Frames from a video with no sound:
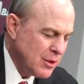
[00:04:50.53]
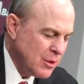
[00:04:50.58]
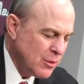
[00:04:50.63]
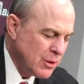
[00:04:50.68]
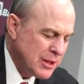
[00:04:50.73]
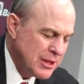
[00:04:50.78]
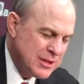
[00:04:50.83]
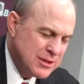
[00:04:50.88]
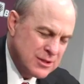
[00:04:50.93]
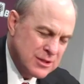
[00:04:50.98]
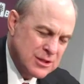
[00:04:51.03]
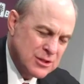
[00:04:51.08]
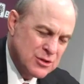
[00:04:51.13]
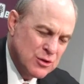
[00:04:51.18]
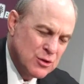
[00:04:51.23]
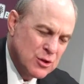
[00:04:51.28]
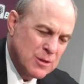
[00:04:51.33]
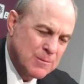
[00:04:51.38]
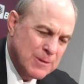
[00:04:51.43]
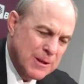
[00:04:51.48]
You know what? He's
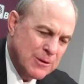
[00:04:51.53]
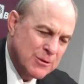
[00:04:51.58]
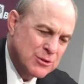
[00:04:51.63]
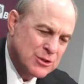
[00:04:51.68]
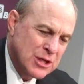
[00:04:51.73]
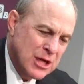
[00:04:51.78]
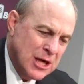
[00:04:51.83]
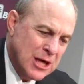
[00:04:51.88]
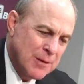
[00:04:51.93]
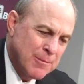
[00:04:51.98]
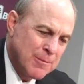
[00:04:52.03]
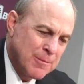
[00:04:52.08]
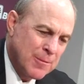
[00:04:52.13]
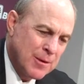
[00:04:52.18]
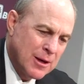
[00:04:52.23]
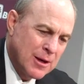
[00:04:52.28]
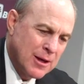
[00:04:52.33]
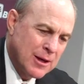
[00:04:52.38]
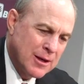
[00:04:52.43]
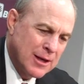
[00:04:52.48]
doing a better job
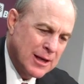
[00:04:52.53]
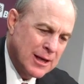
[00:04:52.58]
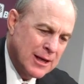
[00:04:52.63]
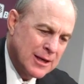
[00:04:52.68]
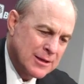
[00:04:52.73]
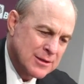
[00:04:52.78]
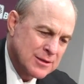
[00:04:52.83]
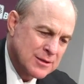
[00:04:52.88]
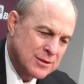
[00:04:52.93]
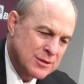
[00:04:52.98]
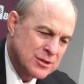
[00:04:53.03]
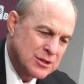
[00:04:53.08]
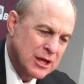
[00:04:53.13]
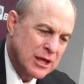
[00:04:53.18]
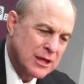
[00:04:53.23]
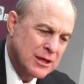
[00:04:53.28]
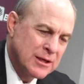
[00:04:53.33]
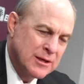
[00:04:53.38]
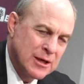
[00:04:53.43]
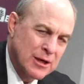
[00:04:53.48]
at
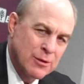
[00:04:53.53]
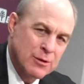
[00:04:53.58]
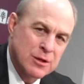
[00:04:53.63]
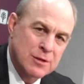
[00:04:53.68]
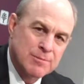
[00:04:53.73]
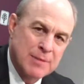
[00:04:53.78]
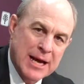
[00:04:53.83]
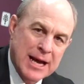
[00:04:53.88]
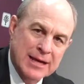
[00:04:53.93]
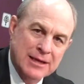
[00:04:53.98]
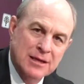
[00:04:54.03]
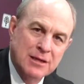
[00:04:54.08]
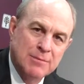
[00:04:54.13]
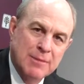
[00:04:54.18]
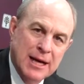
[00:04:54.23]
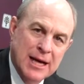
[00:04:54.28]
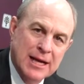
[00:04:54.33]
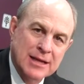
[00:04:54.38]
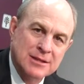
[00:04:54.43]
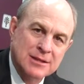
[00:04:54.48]
sticking in there with his back to the
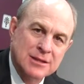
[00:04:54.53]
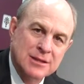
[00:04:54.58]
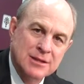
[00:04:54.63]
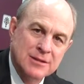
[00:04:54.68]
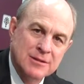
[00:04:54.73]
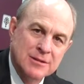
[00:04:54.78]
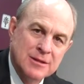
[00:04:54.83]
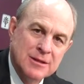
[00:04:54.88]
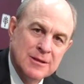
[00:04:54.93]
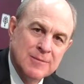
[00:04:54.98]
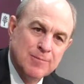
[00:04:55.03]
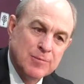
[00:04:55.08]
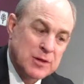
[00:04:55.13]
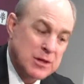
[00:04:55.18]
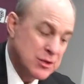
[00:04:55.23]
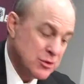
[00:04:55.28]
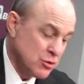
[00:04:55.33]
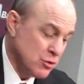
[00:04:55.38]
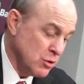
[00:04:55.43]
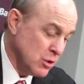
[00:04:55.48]
basket.
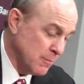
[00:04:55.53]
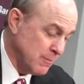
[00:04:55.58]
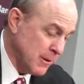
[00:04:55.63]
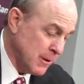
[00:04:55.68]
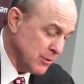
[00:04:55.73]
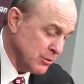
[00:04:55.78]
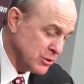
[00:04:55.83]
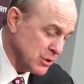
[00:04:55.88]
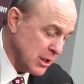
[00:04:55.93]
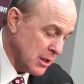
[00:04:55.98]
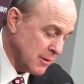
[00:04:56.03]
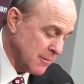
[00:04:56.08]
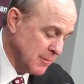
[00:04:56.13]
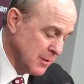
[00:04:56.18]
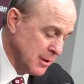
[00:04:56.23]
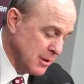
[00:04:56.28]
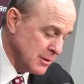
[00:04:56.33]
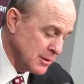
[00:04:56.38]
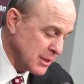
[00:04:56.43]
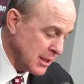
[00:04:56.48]
He's doing a better
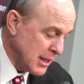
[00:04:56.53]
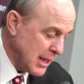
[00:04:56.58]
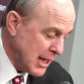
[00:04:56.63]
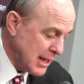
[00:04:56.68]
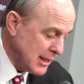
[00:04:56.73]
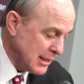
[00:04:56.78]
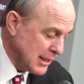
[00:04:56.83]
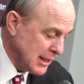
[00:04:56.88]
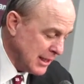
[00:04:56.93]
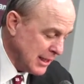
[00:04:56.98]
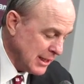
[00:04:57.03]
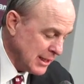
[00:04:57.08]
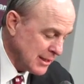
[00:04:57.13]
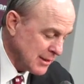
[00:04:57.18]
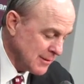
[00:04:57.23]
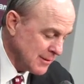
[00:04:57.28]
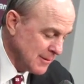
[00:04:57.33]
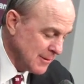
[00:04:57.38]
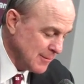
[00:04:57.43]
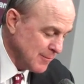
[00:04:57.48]
job. Tonight,
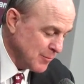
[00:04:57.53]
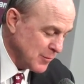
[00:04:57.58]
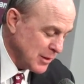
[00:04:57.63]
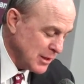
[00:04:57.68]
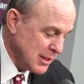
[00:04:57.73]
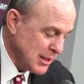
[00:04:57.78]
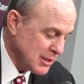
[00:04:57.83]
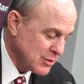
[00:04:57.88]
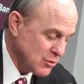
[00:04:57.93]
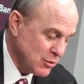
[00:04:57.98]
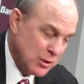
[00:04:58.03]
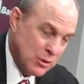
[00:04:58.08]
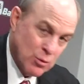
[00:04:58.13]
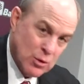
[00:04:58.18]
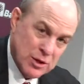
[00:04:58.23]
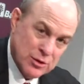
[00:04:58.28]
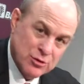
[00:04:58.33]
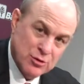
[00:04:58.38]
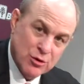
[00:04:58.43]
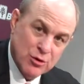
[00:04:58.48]
again, he has only
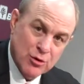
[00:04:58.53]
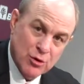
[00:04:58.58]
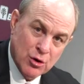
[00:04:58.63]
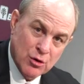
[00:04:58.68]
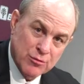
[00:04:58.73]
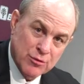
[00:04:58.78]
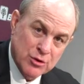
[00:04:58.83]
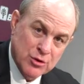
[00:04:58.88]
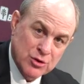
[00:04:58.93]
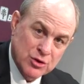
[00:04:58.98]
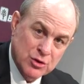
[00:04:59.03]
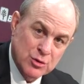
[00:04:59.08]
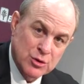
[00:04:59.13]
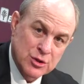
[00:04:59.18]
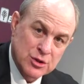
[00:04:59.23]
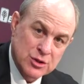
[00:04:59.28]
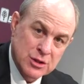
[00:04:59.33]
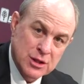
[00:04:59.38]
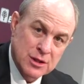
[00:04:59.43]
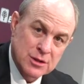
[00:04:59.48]
one turnover and two
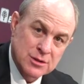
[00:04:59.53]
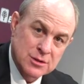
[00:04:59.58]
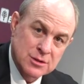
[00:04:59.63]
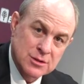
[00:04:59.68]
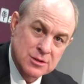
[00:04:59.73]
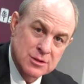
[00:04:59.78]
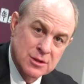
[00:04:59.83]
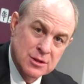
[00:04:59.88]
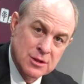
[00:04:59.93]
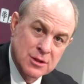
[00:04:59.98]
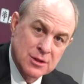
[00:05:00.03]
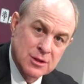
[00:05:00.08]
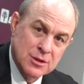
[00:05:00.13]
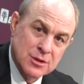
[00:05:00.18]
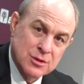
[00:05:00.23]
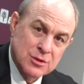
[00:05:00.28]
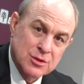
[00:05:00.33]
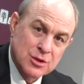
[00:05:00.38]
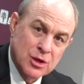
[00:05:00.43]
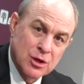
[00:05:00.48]
assists.
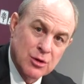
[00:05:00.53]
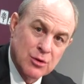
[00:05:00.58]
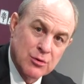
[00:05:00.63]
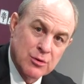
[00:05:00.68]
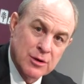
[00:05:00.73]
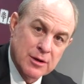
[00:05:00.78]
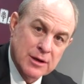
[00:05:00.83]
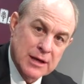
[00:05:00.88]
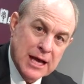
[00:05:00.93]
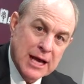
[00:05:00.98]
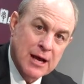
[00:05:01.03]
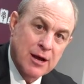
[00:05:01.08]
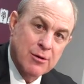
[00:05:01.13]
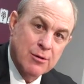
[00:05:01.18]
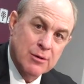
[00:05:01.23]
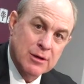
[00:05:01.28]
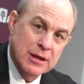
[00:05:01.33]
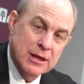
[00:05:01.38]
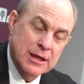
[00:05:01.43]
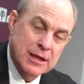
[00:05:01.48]
So
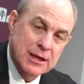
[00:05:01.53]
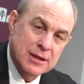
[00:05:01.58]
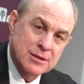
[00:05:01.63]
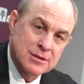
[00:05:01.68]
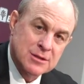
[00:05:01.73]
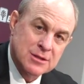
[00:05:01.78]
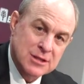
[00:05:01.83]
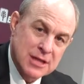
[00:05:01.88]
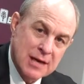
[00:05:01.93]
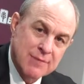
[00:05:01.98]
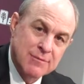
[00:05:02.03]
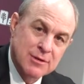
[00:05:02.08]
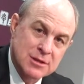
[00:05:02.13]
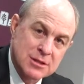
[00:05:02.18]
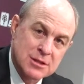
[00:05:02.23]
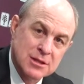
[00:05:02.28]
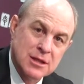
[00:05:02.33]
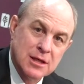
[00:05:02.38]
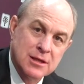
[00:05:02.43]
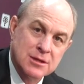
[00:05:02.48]
now he has 7
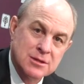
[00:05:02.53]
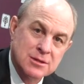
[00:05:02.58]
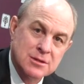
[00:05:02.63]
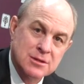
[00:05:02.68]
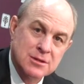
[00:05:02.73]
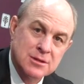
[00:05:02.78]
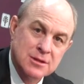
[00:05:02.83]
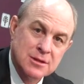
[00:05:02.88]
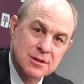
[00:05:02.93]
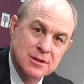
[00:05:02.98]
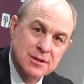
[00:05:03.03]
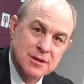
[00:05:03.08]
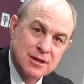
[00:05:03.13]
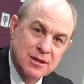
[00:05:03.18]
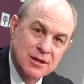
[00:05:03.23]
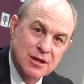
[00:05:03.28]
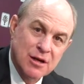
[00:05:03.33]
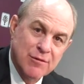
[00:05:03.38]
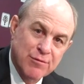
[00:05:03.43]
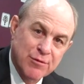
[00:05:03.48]
assists
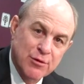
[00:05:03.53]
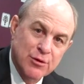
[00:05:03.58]
in our